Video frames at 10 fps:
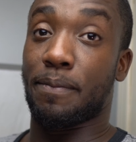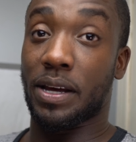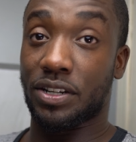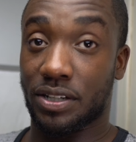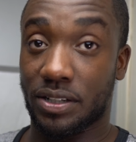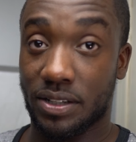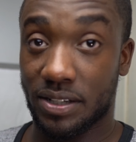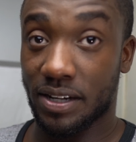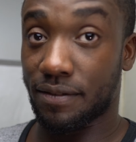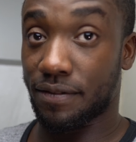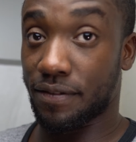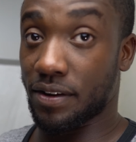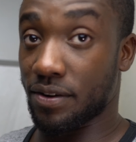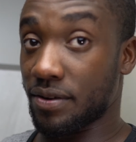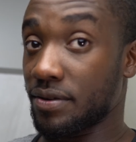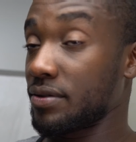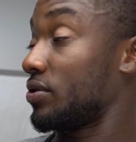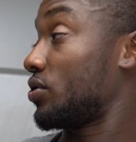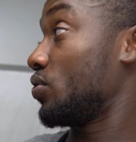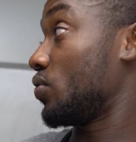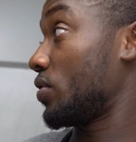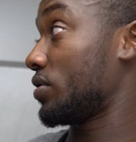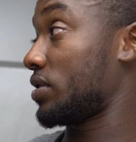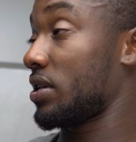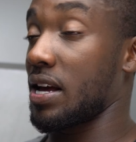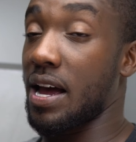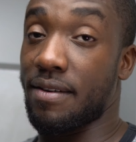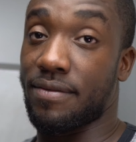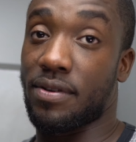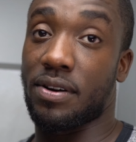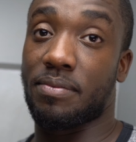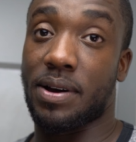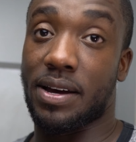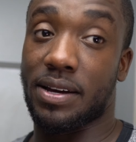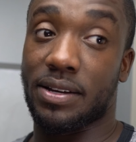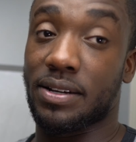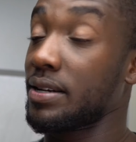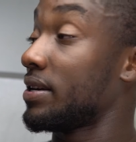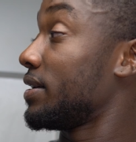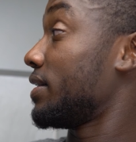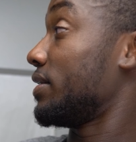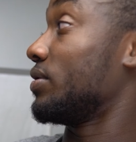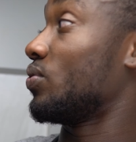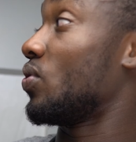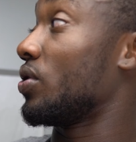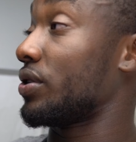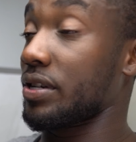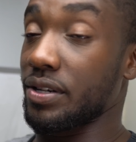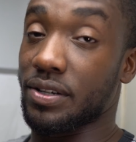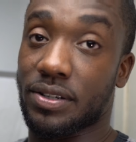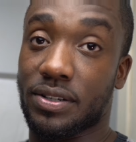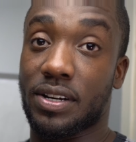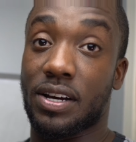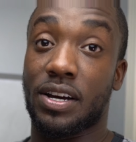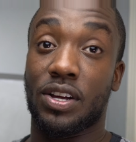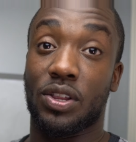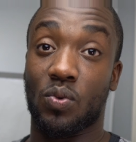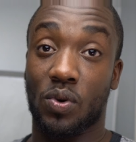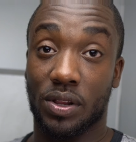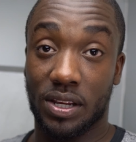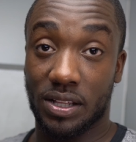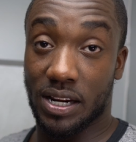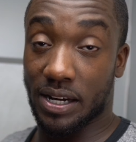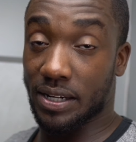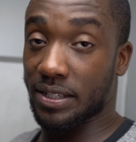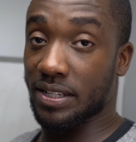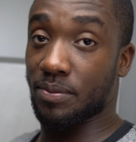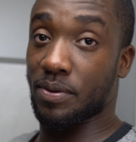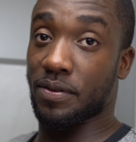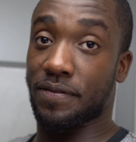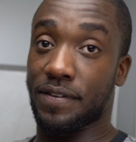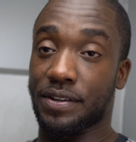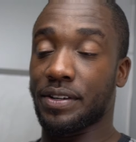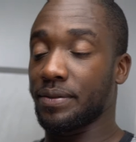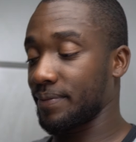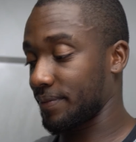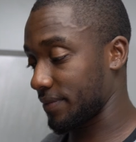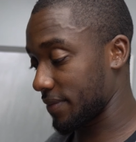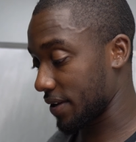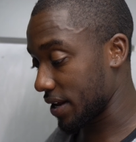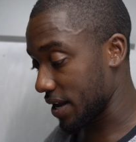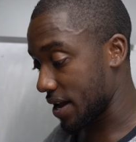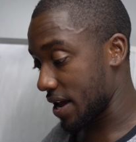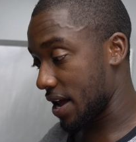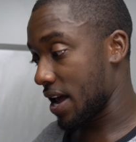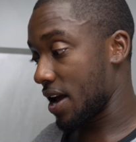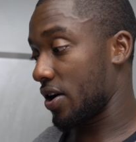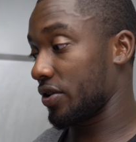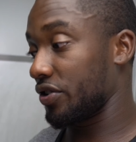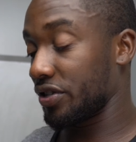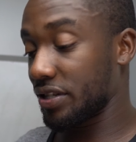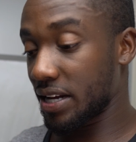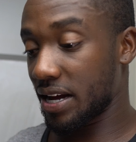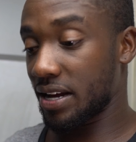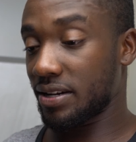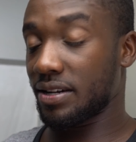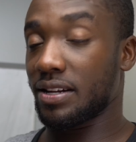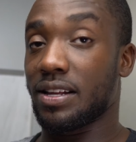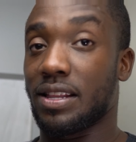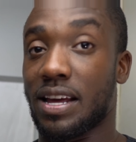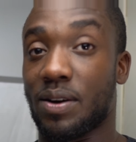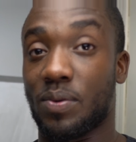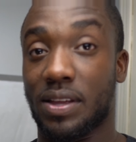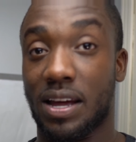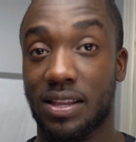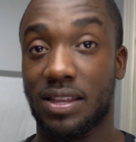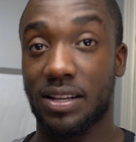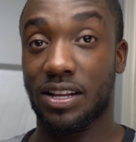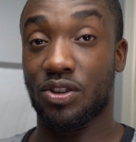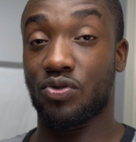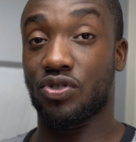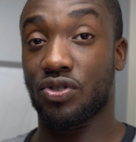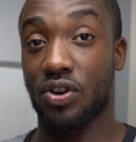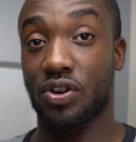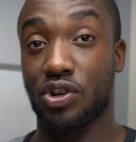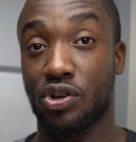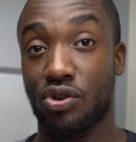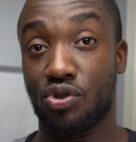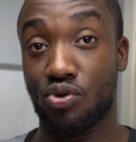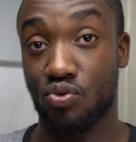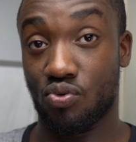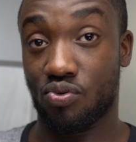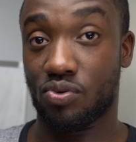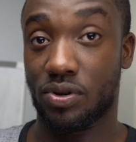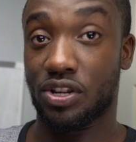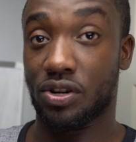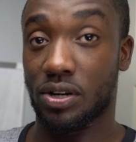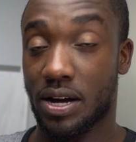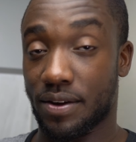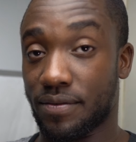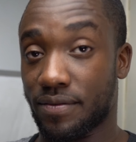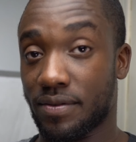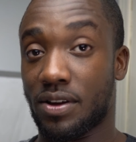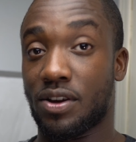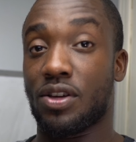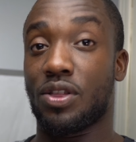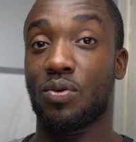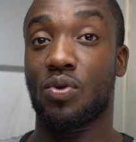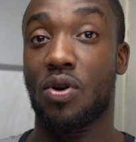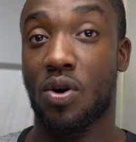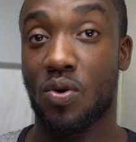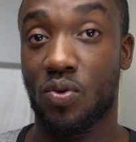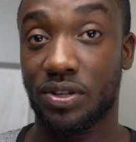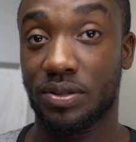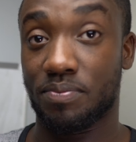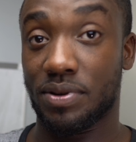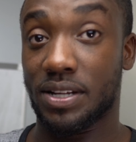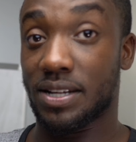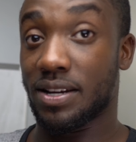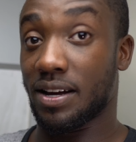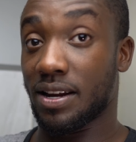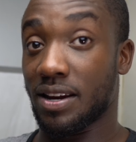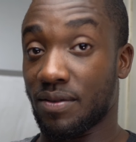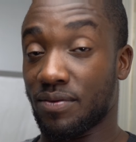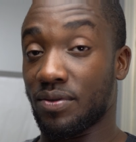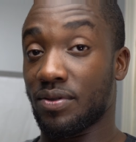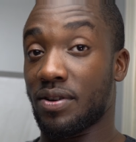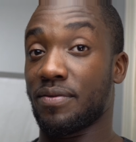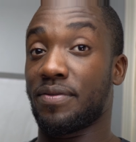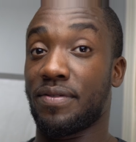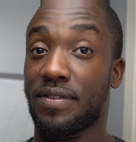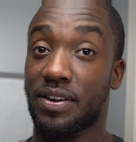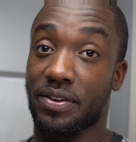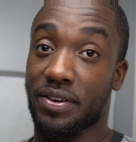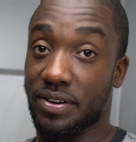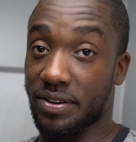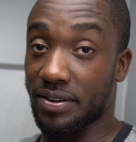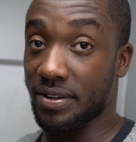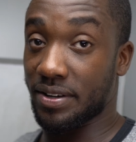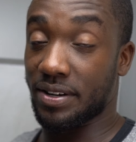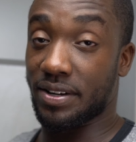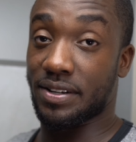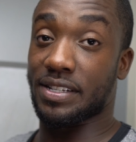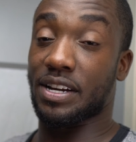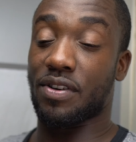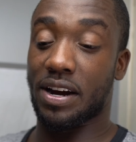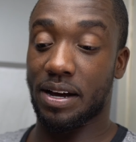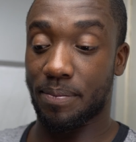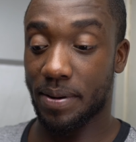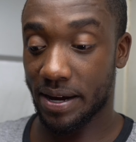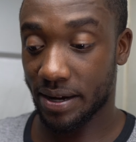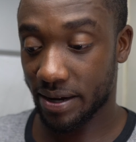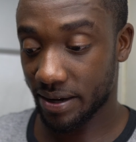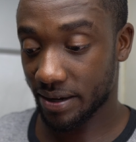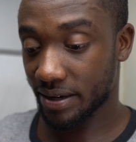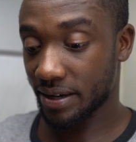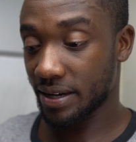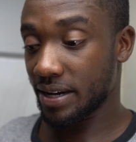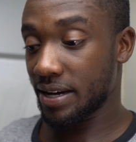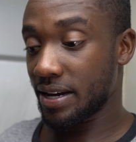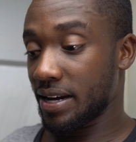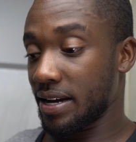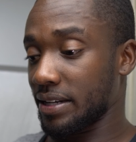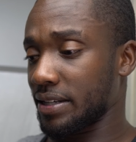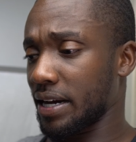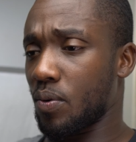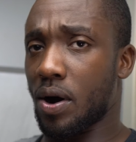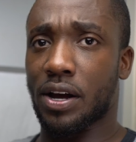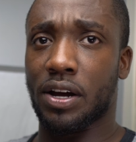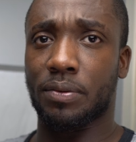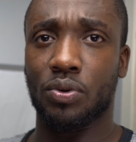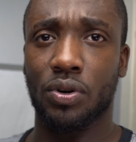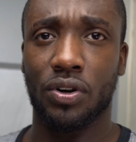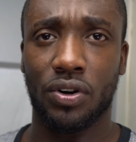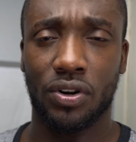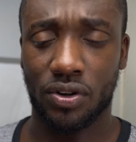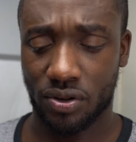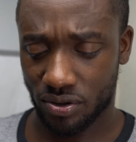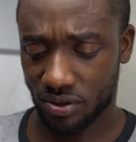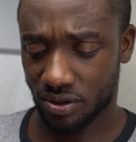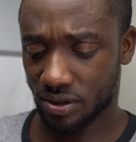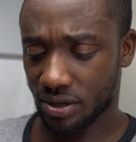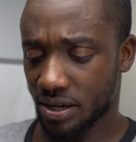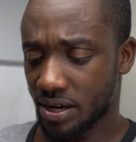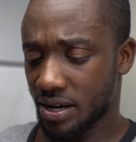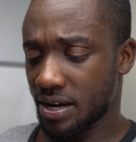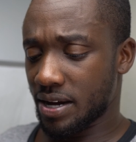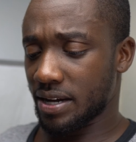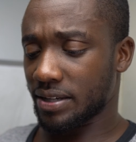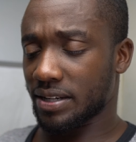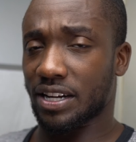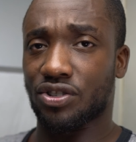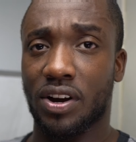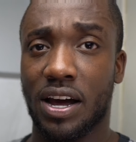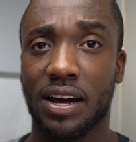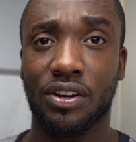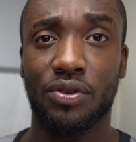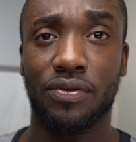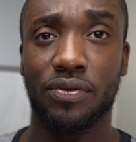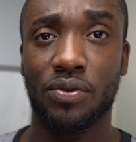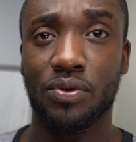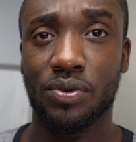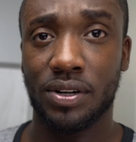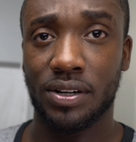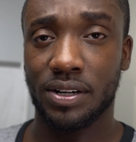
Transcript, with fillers: patience and fear, the two words that I have on my little wall here. The one thing that I could say about fear: understand that with anything that you start new in your life, there will always be a level of fear. It's like riding a bike. It's like walking up to a girl. It's like trying a new food.